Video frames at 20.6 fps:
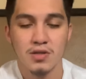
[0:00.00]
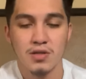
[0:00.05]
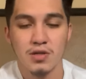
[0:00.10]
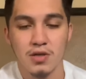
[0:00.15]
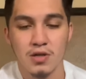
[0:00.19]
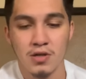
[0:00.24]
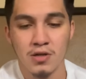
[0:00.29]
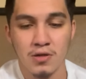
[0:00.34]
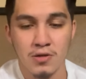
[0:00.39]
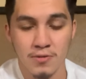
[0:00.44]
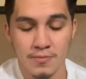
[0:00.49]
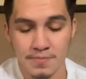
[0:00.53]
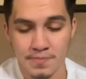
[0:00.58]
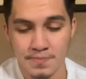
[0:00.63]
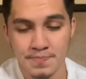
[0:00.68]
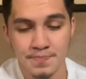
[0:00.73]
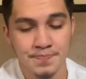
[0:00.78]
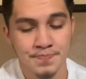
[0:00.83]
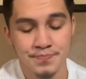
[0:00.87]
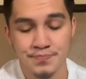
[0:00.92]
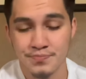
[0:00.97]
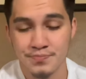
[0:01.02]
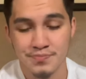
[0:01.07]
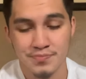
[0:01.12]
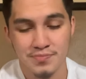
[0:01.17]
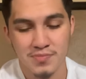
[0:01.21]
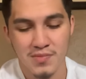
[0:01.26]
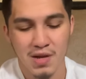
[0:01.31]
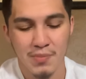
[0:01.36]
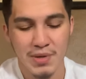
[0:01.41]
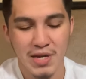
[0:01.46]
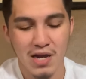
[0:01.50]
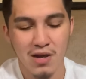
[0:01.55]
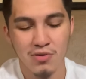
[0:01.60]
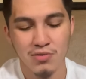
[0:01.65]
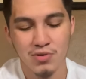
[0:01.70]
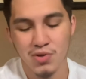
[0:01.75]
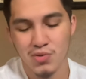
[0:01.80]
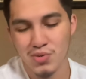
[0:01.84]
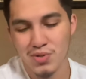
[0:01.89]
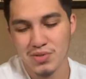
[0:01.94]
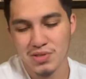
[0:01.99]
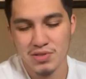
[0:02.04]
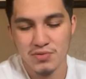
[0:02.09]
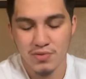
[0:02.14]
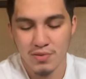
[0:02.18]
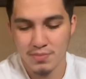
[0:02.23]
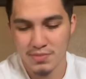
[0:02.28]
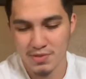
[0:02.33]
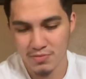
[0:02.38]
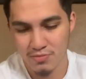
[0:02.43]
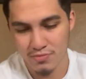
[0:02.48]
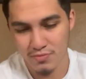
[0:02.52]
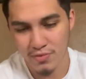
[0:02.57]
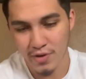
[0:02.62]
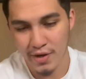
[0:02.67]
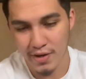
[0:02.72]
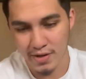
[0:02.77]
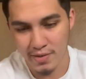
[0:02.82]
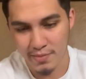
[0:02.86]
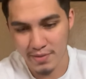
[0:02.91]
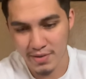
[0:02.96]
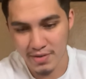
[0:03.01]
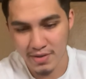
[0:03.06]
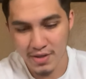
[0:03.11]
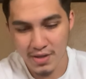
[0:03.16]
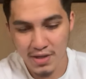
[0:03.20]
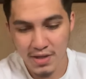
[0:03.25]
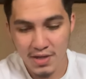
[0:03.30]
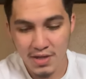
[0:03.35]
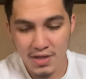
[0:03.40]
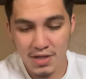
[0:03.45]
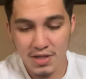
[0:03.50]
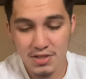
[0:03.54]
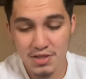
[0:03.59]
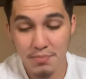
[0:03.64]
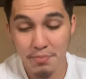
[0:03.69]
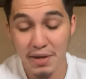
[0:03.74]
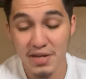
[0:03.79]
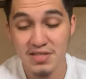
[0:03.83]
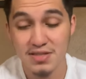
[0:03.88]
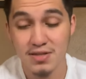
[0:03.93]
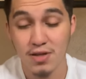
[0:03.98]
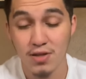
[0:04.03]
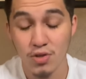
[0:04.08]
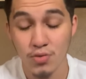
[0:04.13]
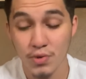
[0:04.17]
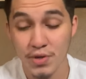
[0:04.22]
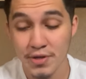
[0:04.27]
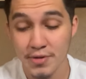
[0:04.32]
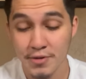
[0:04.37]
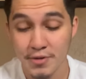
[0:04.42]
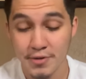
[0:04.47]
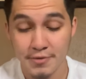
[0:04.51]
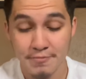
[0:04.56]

Um, I mean, I don't know what else you want me to rate it. I mean, it's a basic colorway.